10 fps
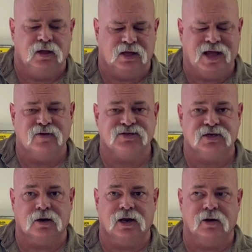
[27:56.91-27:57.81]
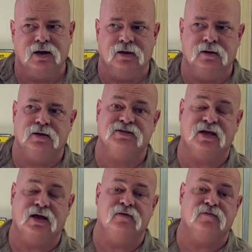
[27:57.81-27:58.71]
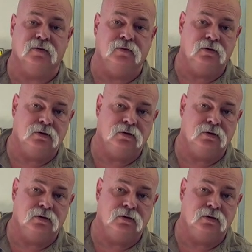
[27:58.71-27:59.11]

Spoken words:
coyotes in our area, aside from